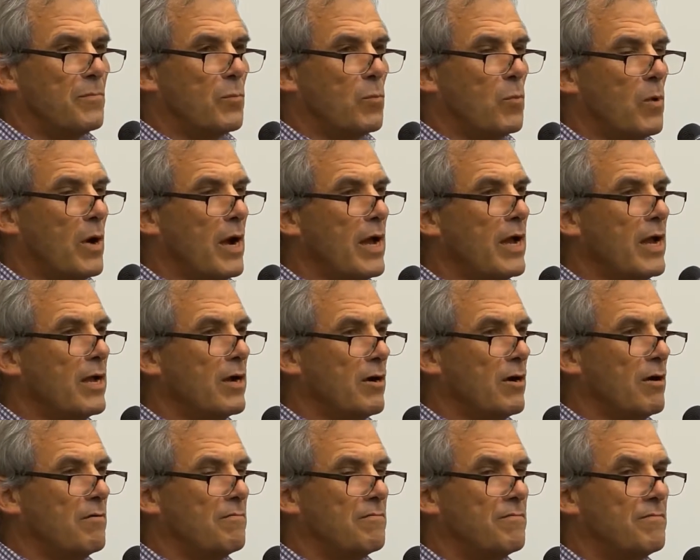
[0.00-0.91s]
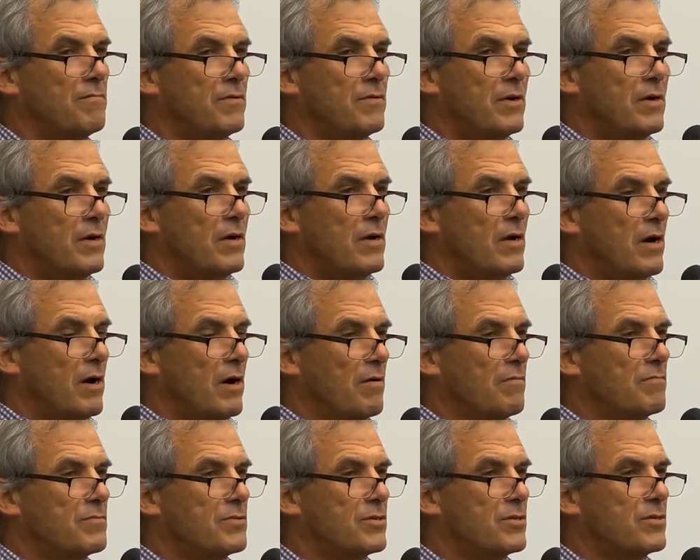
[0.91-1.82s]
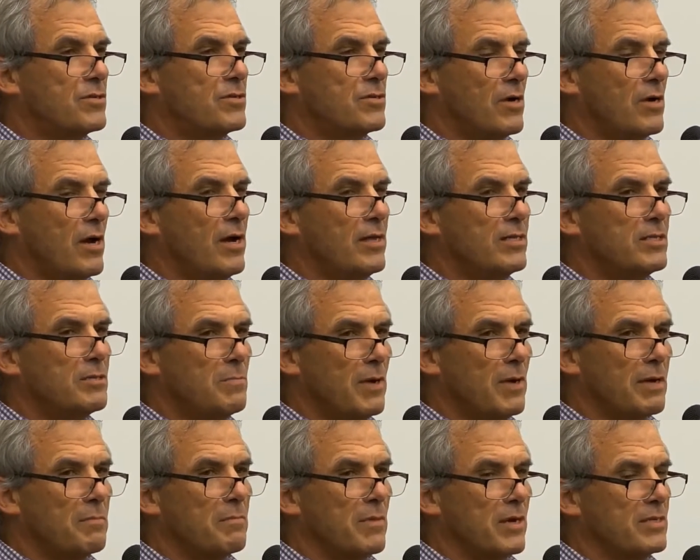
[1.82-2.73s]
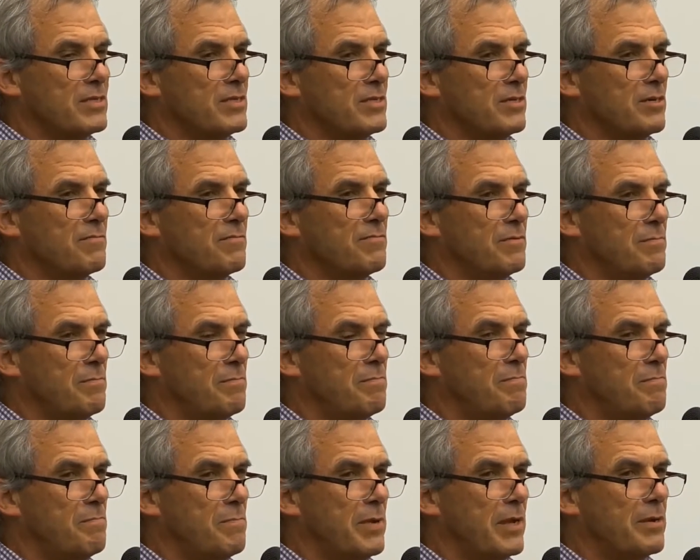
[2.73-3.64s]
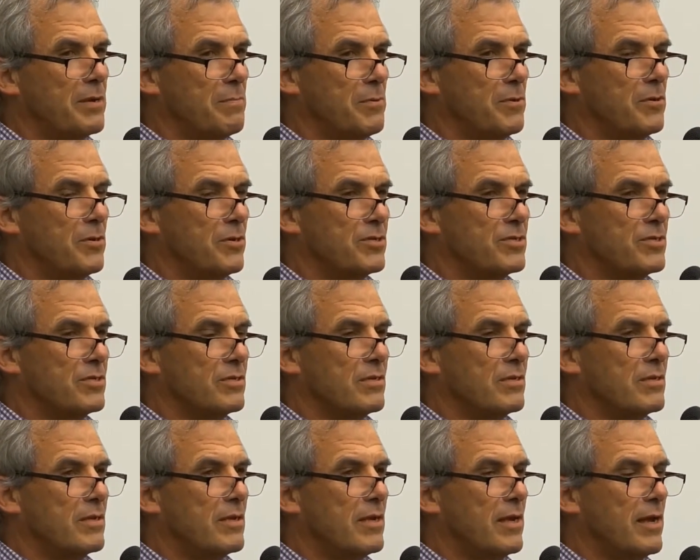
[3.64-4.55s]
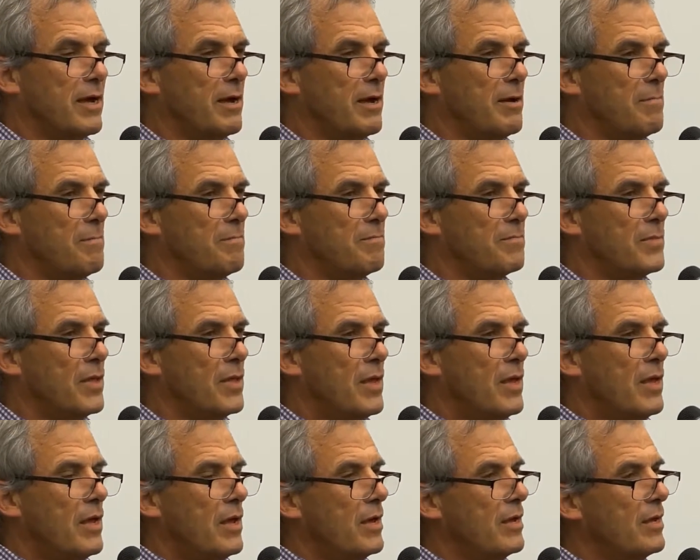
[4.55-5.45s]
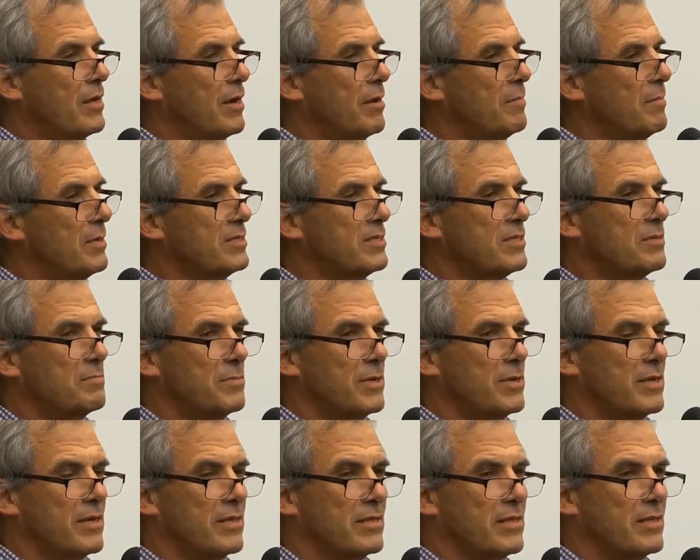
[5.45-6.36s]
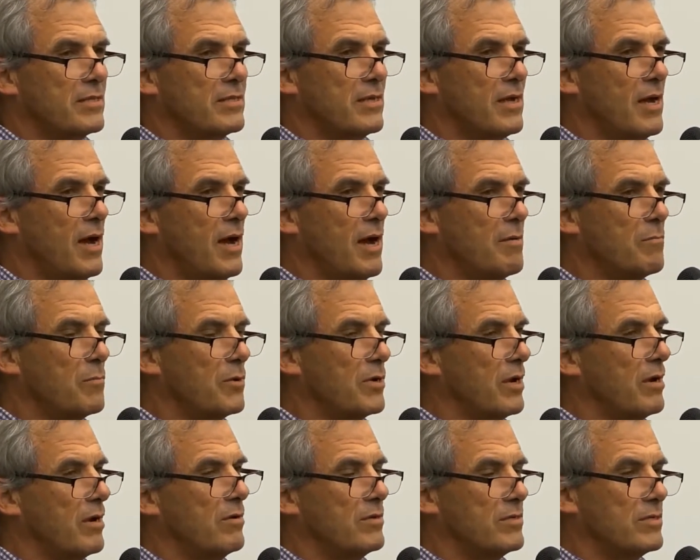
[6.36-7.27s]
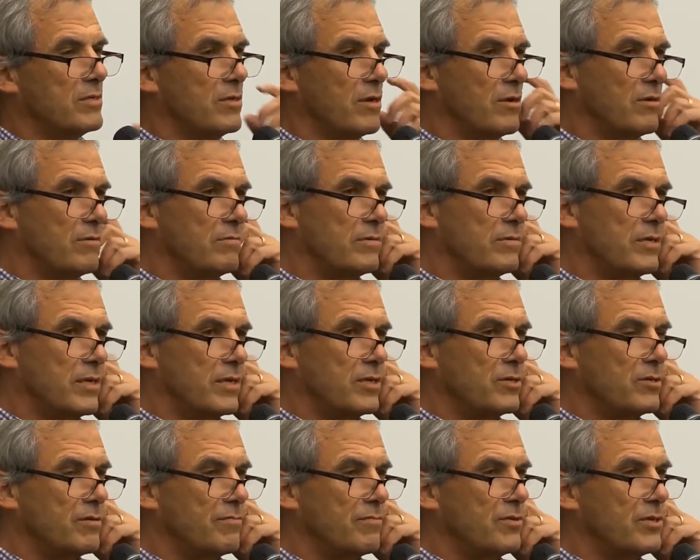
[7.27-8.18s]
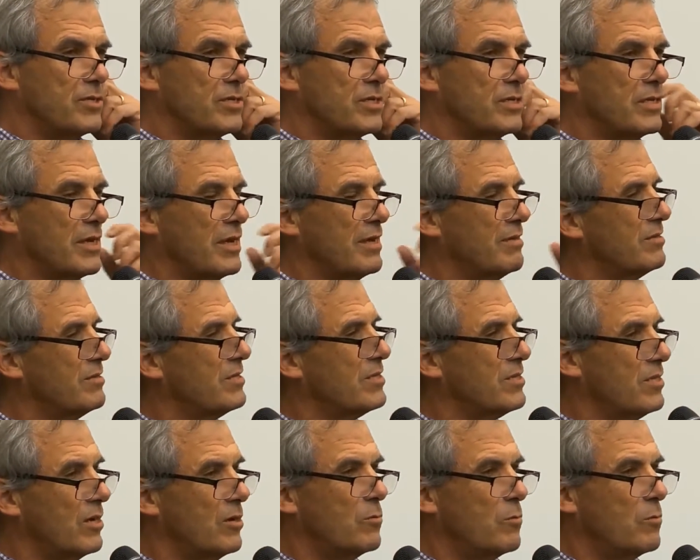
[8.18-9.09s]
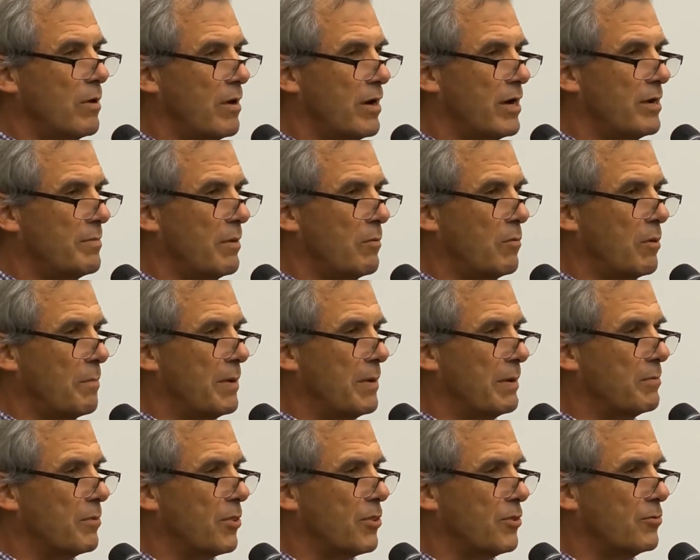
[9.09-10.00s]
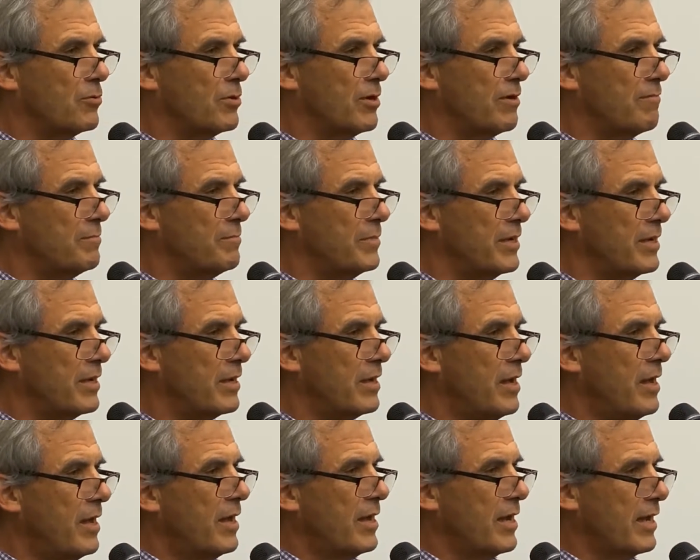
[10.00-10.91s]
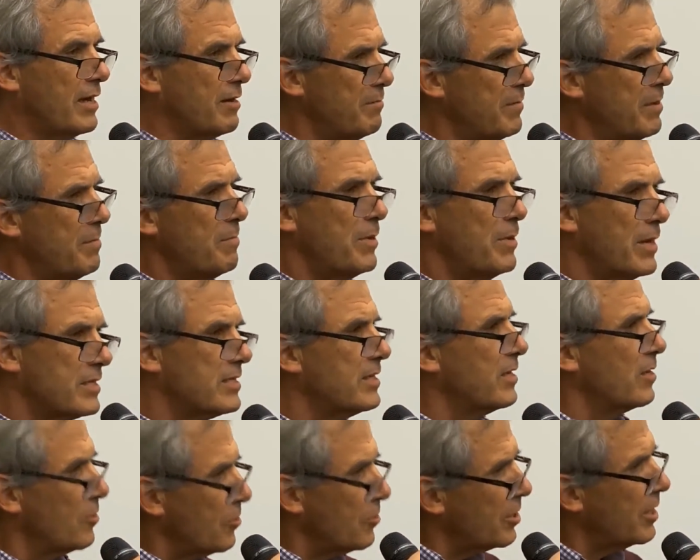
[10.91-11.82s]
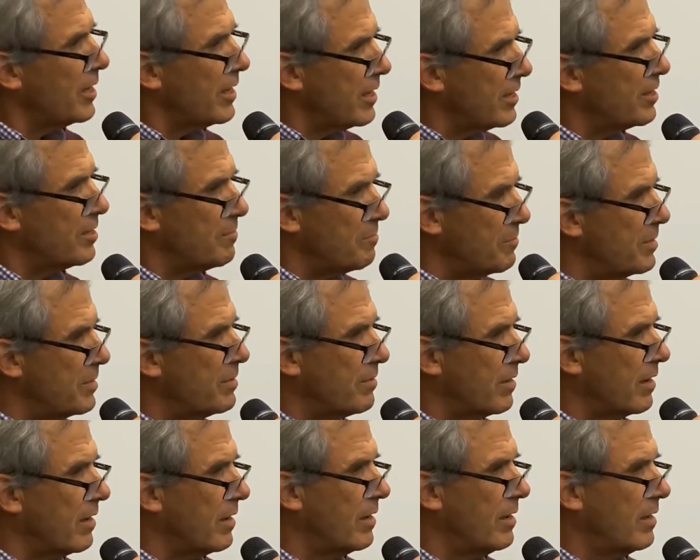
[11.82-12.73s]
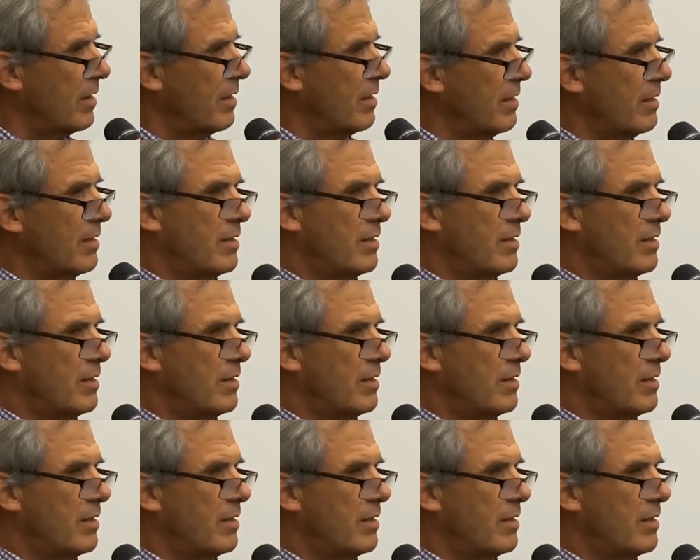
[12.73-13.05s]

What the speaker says: way of trying to make myself a better person. I must admit, at the time when I was, at university, I was so worried about what people thought of me. Like, I remember actually looking in the mirror